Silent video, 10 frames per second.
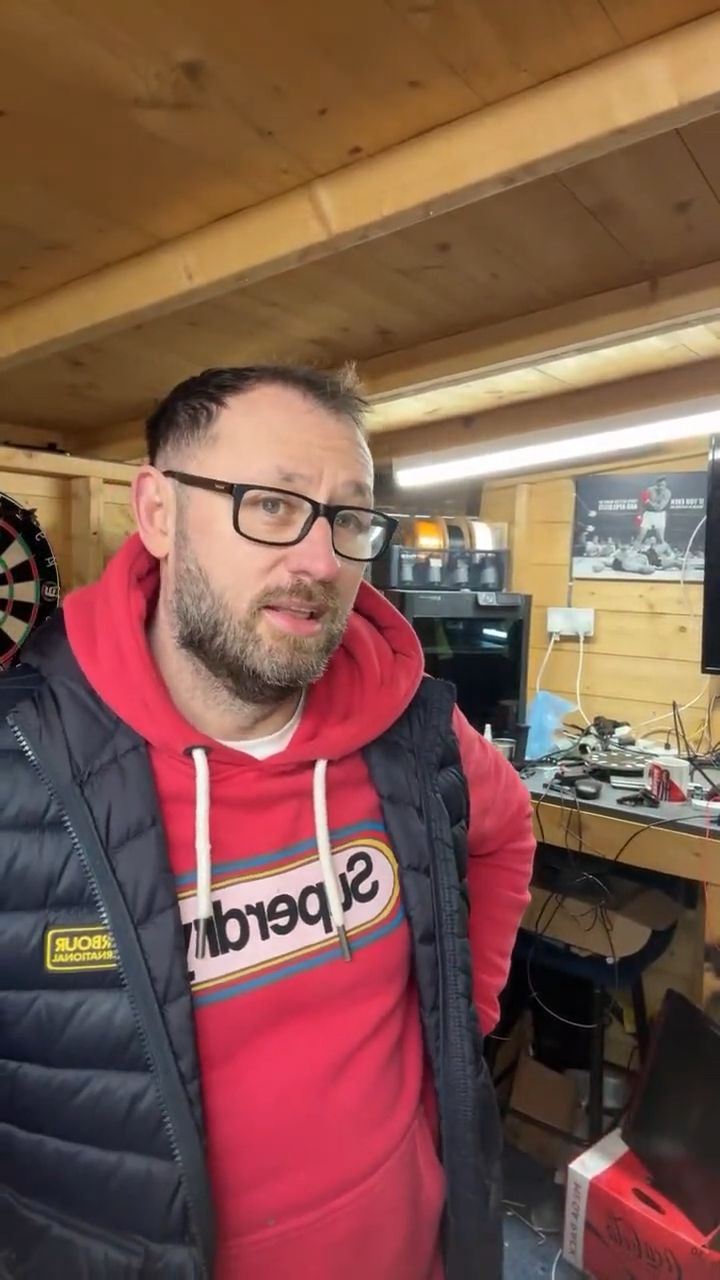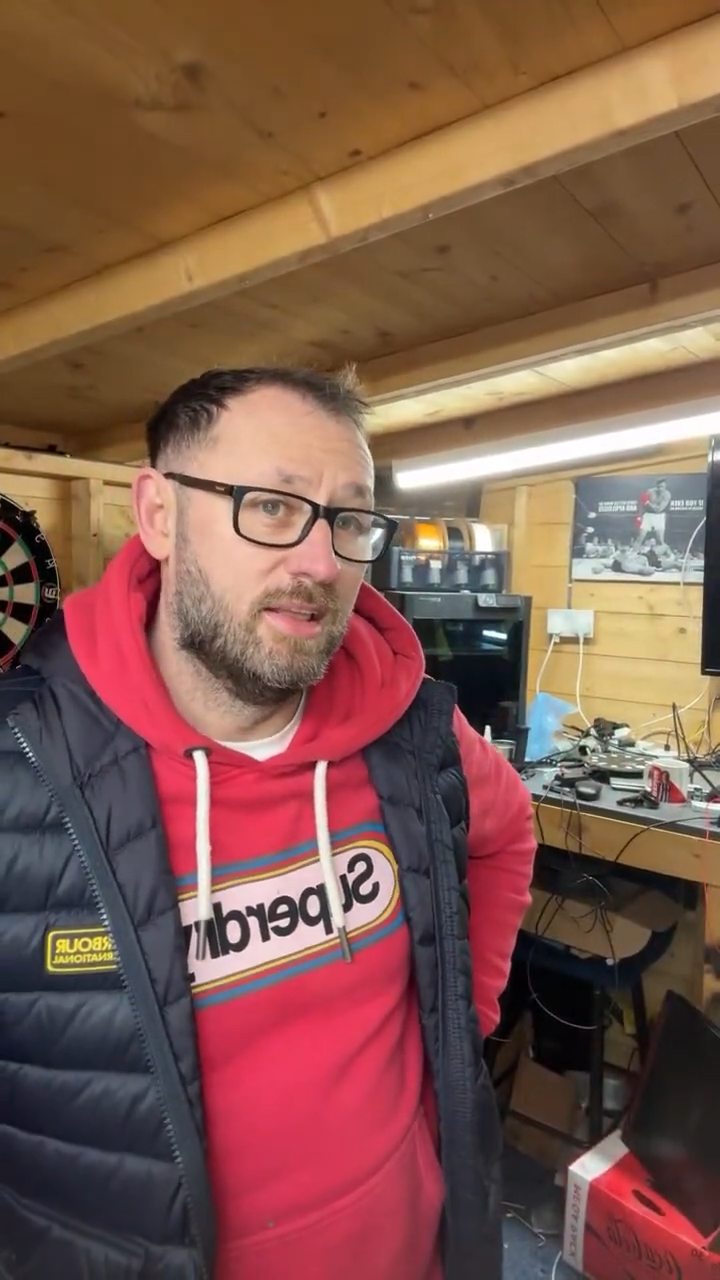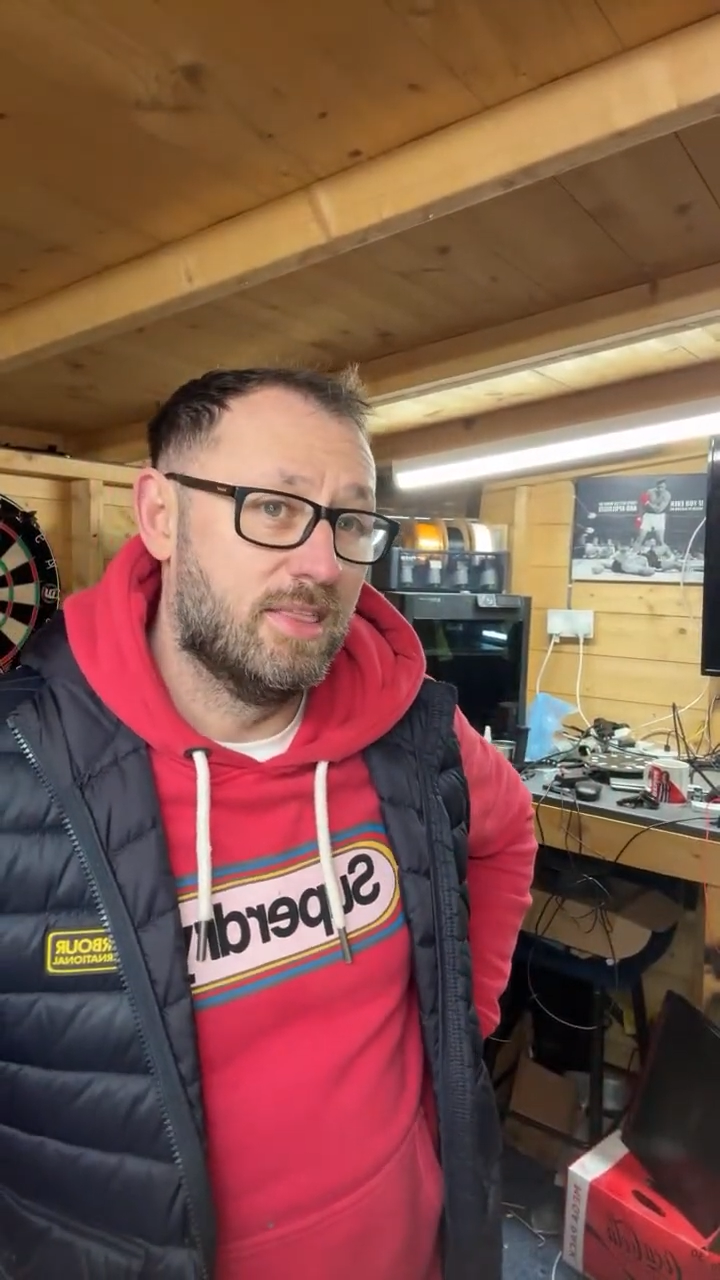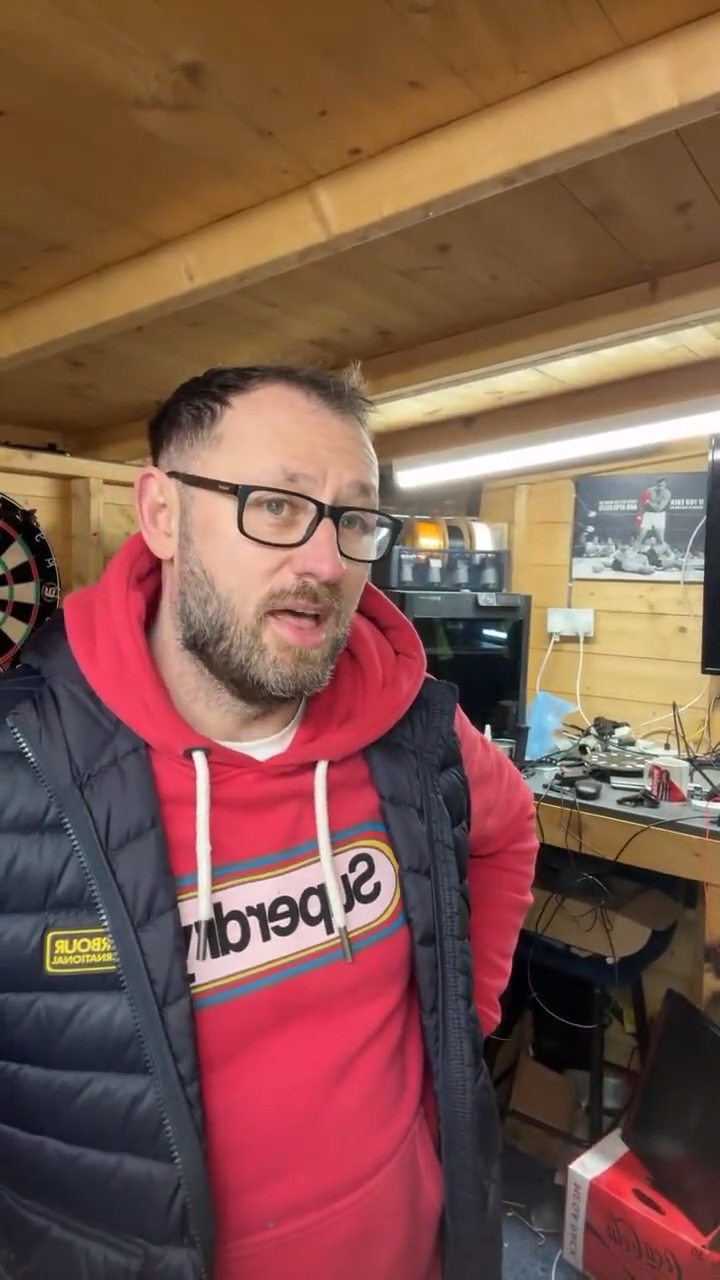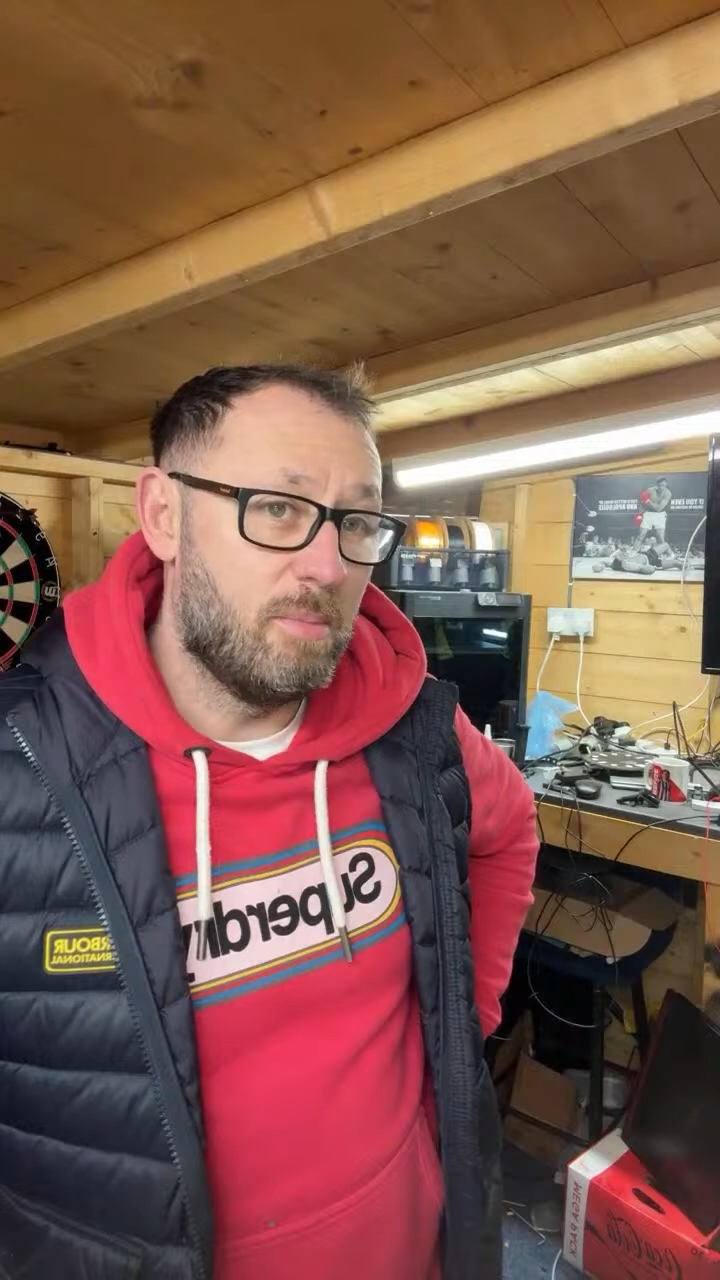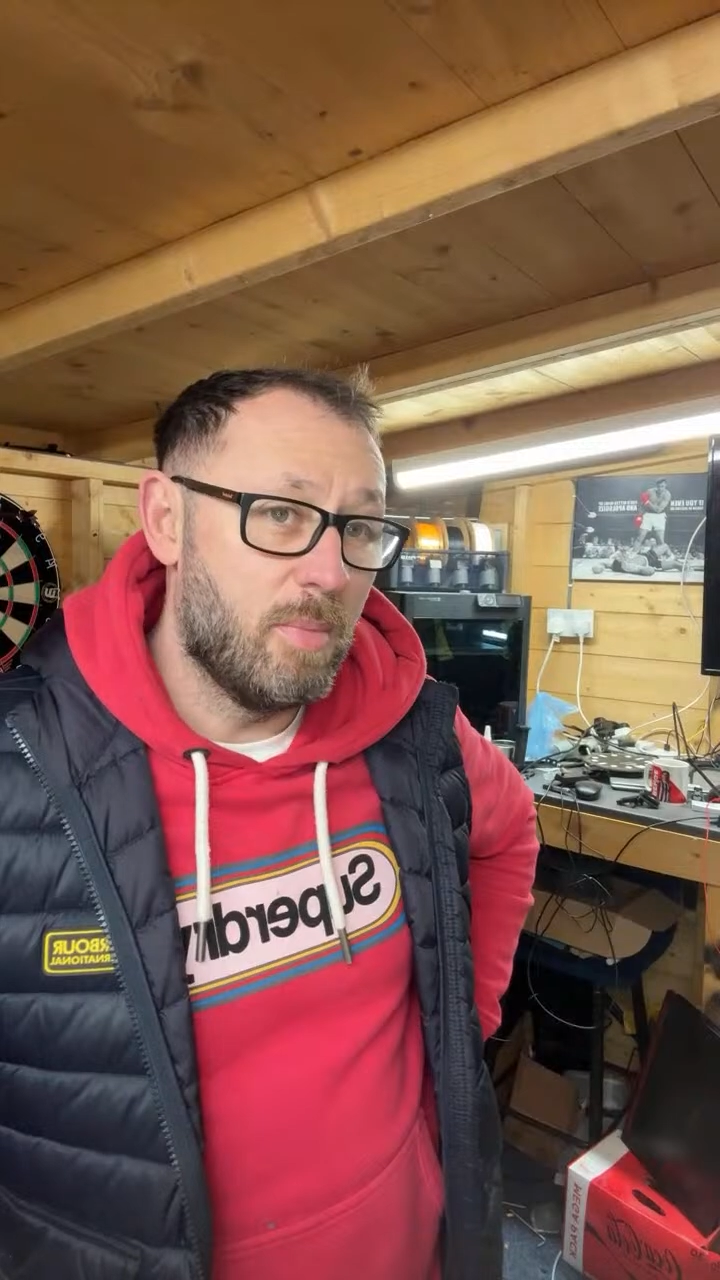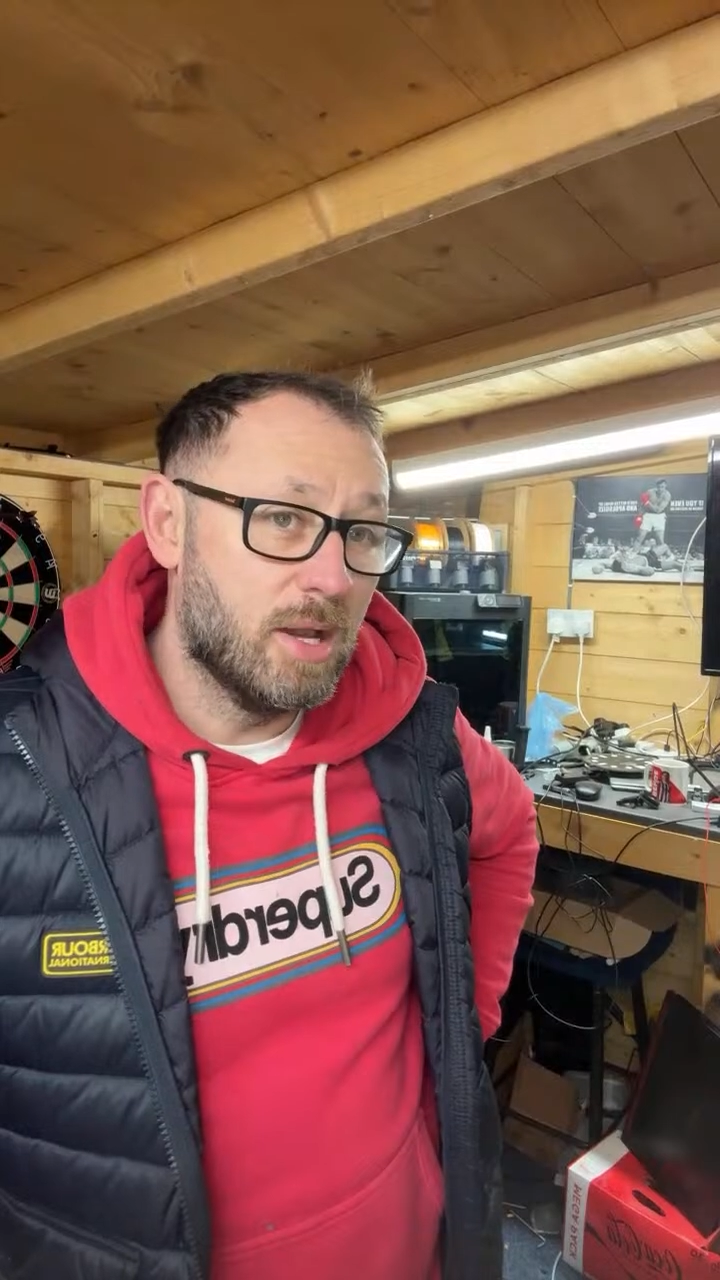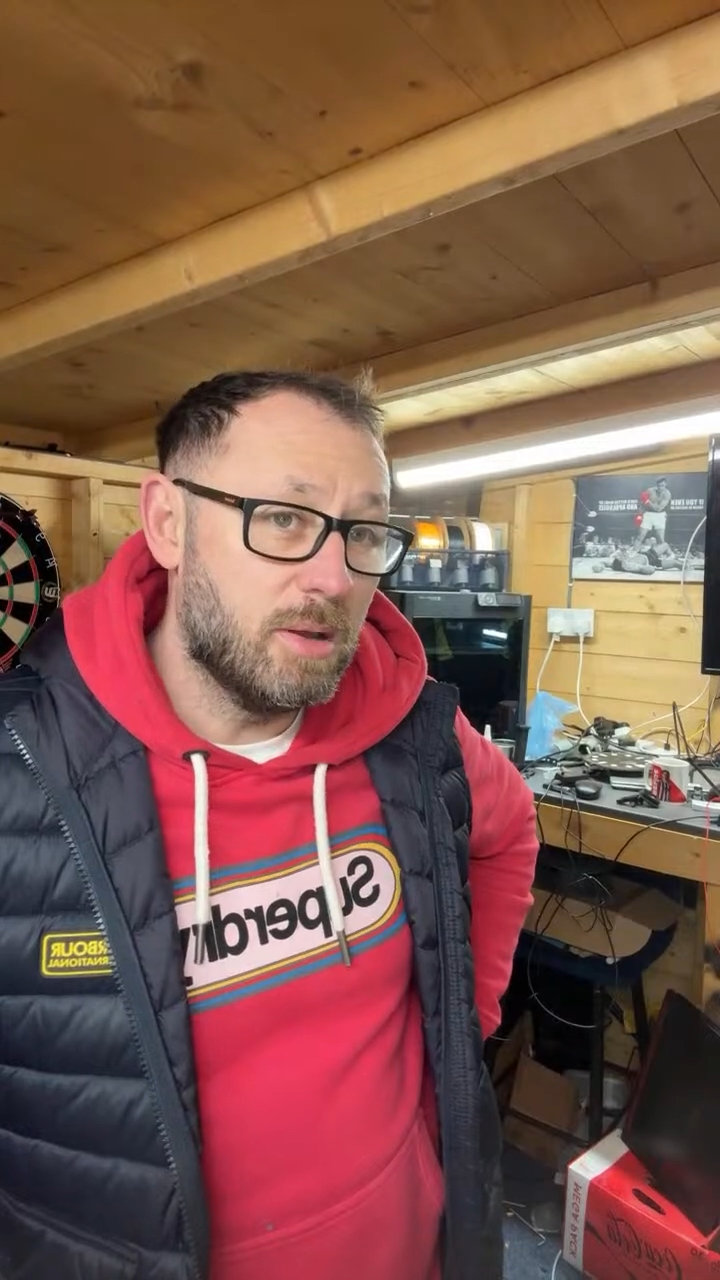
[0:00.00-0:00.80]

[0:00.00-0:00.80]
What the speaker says: That might